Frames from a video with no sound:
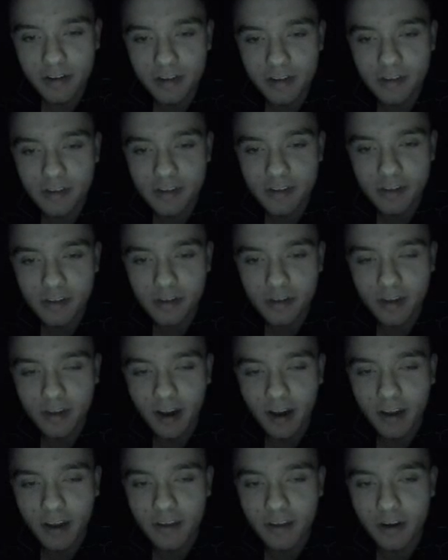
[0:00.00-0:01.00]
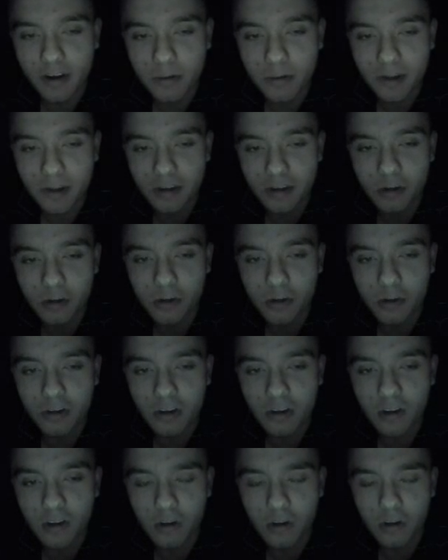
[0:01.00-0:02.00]
It's so sad because I know what this
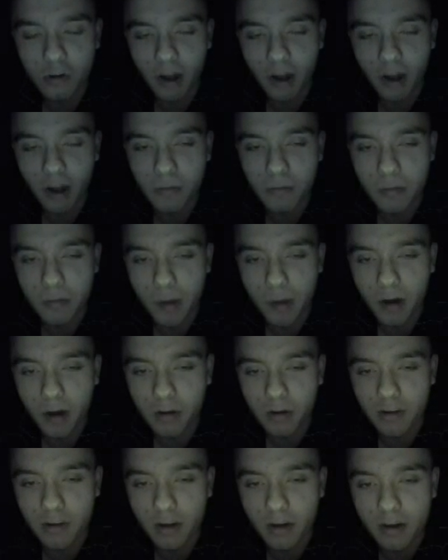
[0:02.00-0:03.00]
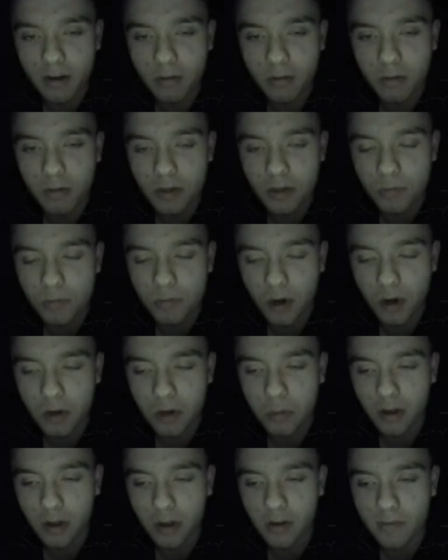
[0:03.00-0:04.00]
whole game's about because I did watch
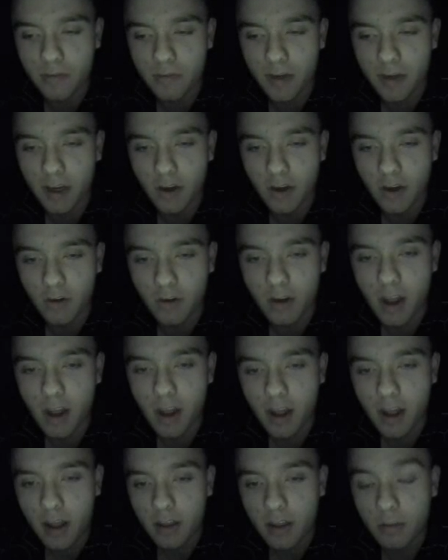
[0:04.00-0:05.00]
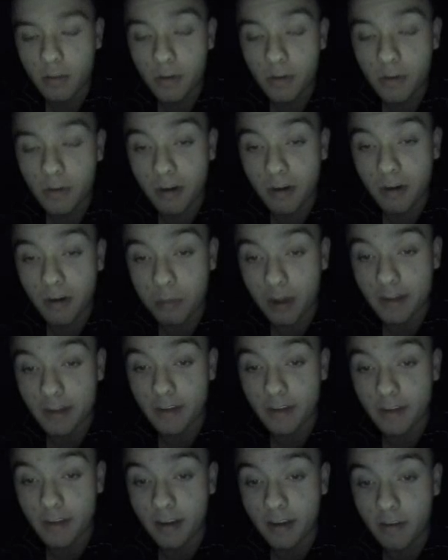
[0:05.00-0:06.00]
Markiplier's video. The reason I'm playing
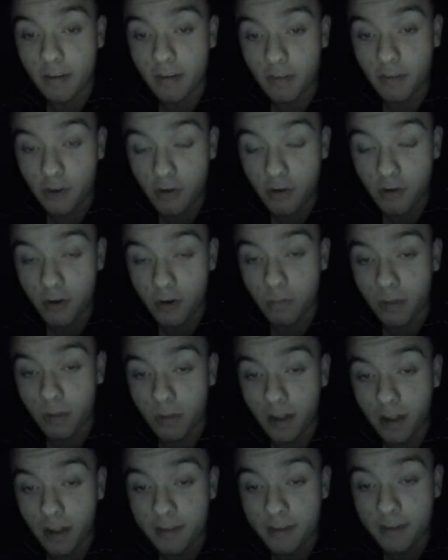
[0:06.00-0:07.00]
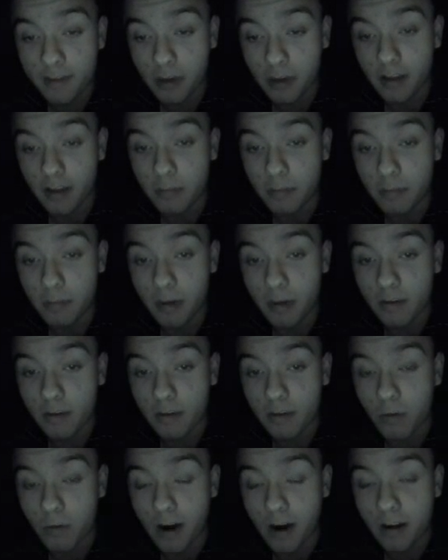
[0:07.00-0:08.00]
this in the YouTube Let's Play is because a
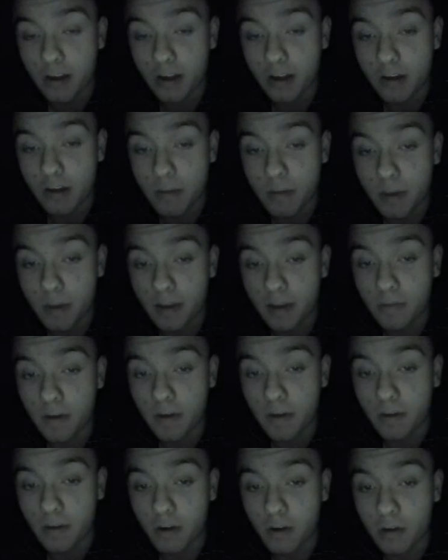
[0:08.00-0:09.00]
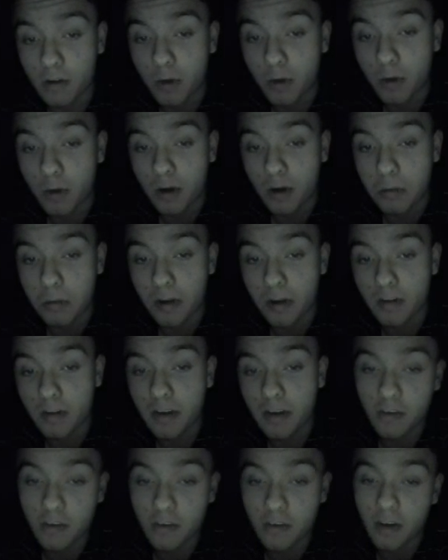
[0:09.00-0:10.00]
while ago I made this video called Markiplier
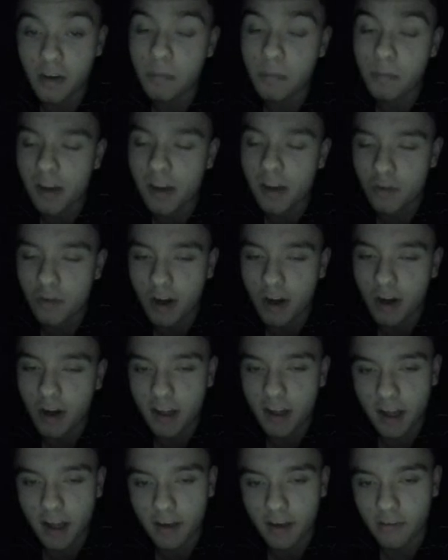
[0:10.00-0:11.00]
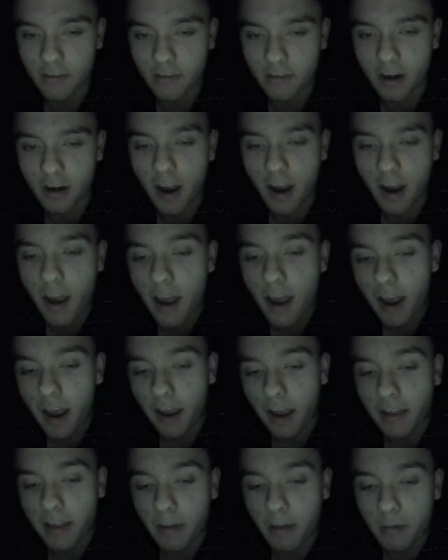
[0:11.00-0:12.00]
Tears Up That Dragon Cancer.
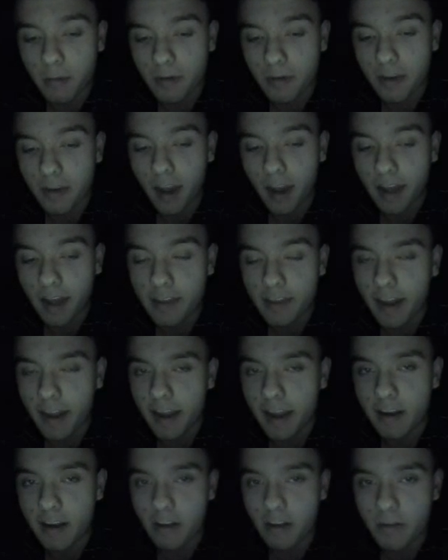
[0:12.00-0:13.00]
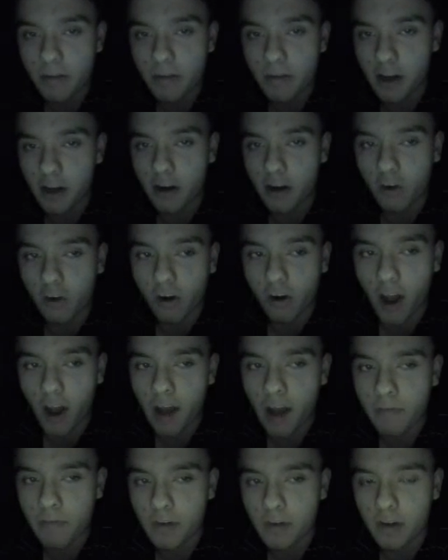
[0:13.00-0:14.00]
And that was at the end of the video
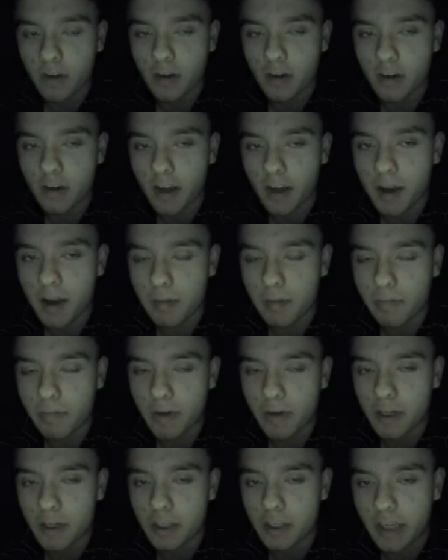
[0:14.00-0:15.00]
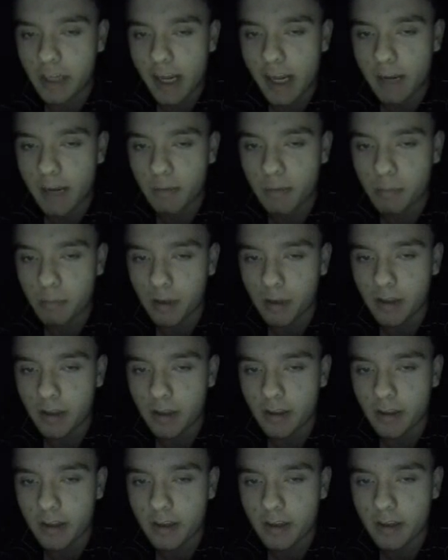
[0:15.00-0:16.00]
after he had finished the game
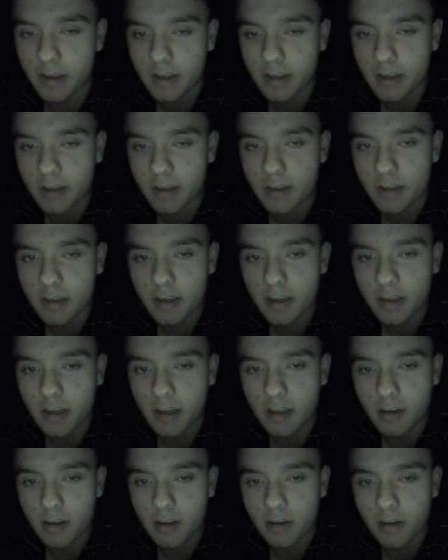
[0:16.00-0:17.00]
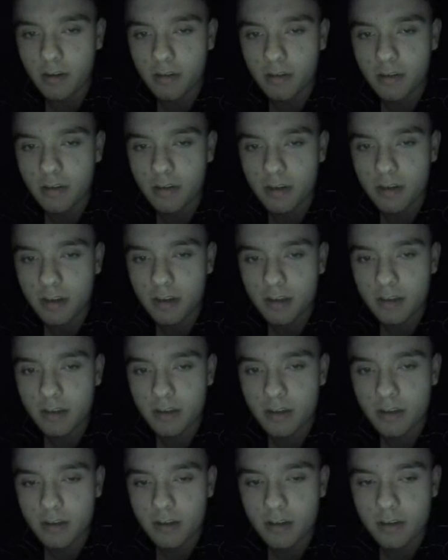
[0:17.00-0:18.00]
completely. Hello. Oh,
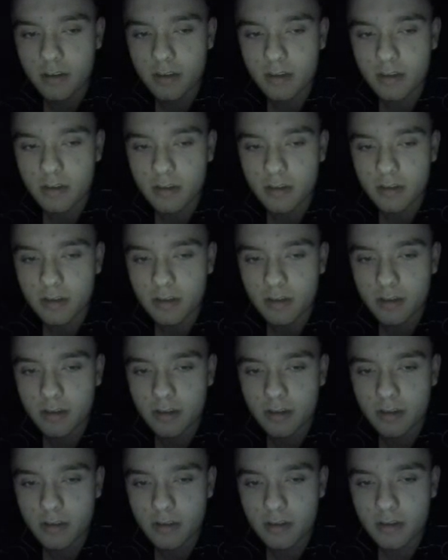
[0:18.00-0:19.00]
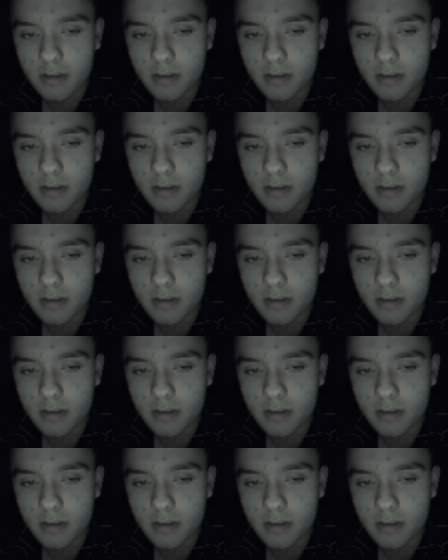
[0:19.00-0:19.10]
guys, get your phone, buddy.